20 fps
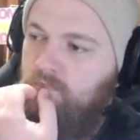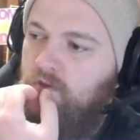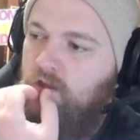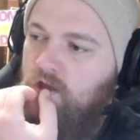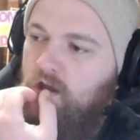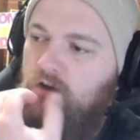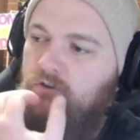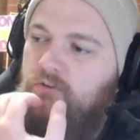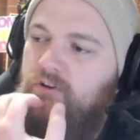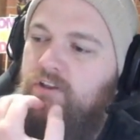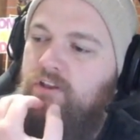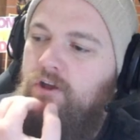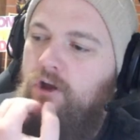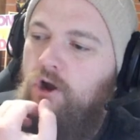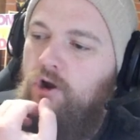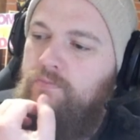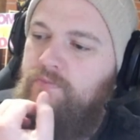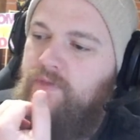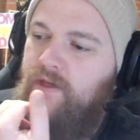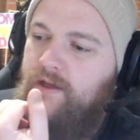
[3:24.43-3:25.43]
I really
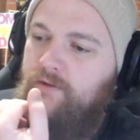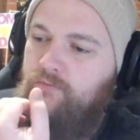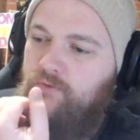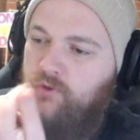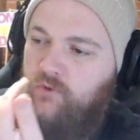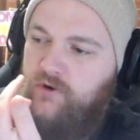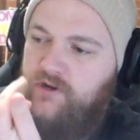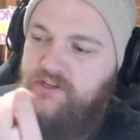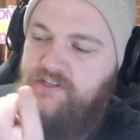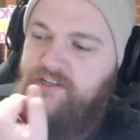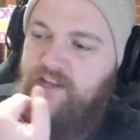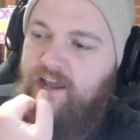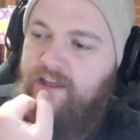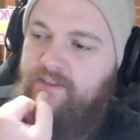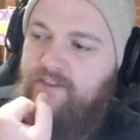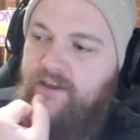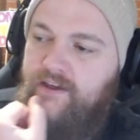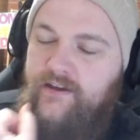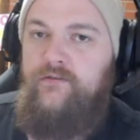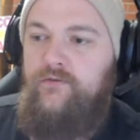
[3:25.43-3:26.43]
hope that with what he's saying
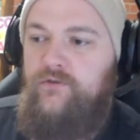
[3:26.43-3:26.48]
there,